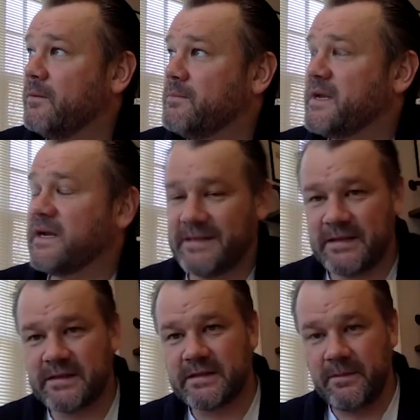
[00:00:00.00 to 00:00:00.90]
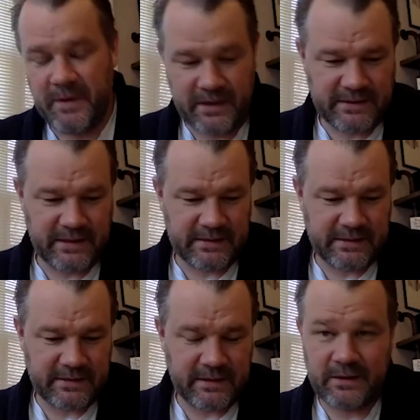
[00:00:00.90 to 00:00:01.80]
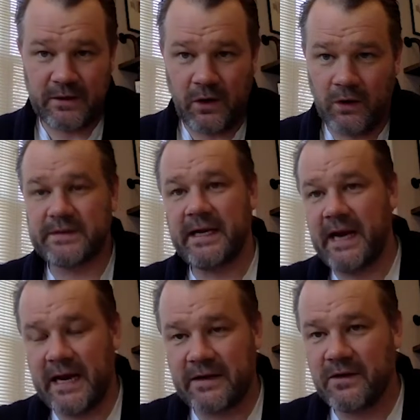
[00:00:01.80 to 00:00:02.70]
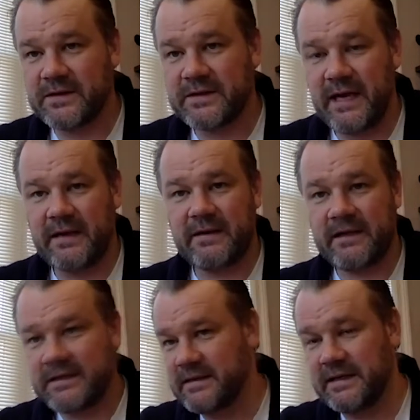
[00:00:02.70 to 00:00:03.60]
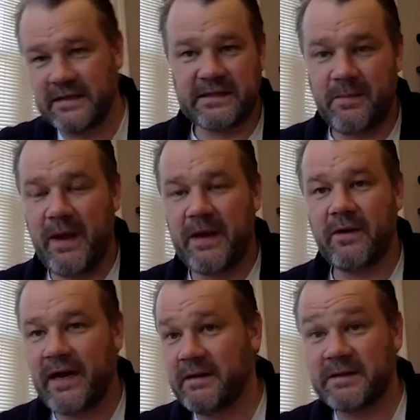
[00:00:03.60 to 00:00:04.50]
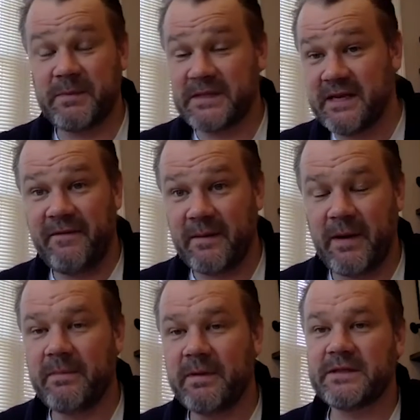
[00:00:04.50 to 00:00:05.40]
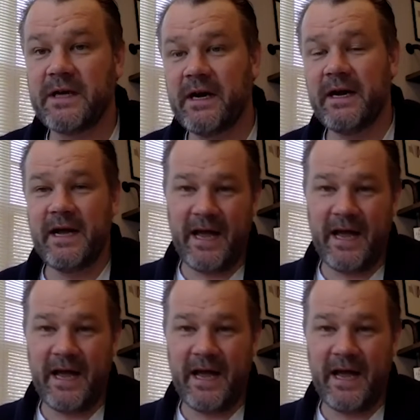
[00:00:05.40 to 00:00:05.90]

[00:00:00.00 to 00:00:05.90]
because it's because it's content agnostic, doesn't depend on any specific publisher.